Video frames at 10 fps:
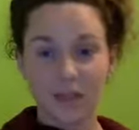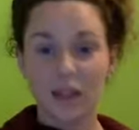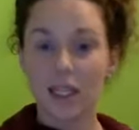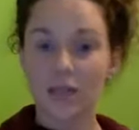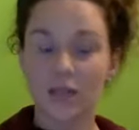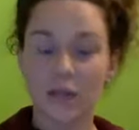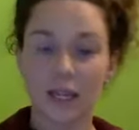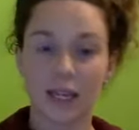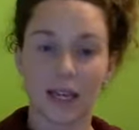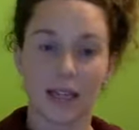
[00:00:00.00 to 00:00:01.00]
I love
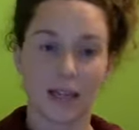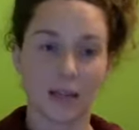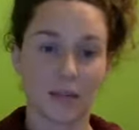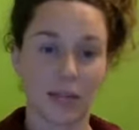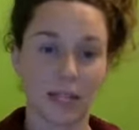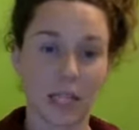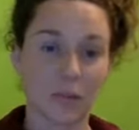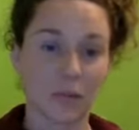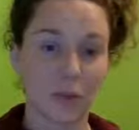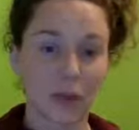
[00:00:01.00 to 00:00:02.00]
doing that that
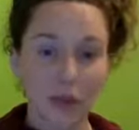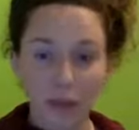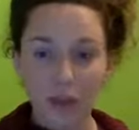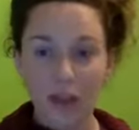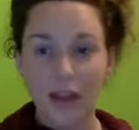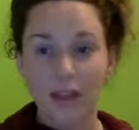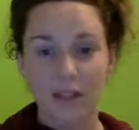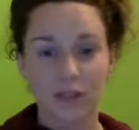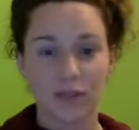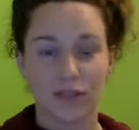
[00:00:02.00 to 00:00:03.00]
time of month.
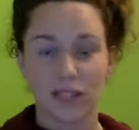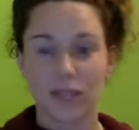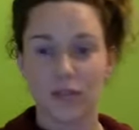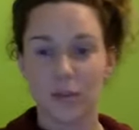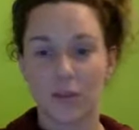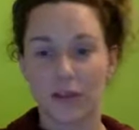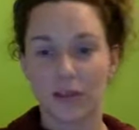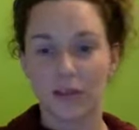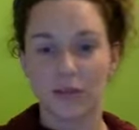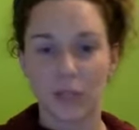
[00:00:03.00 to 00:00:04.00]
It
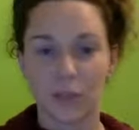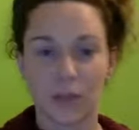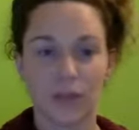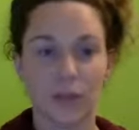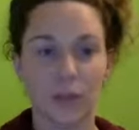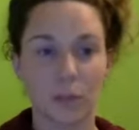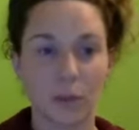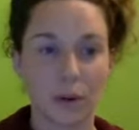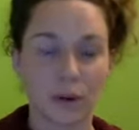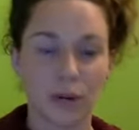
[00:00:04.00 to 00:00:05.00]
provides really beautiful
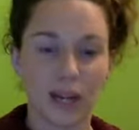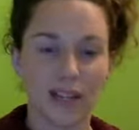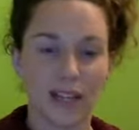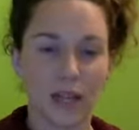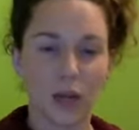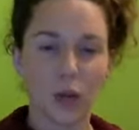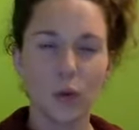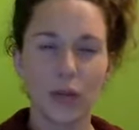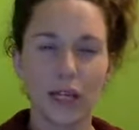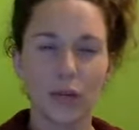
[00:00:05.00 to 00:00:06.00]
support. It has like a
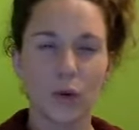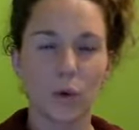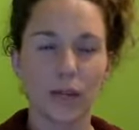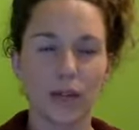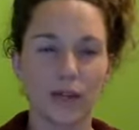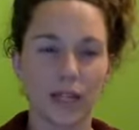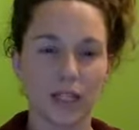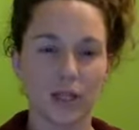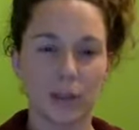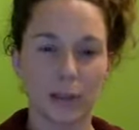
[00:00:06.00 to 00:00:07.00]
cooling and warming effect on your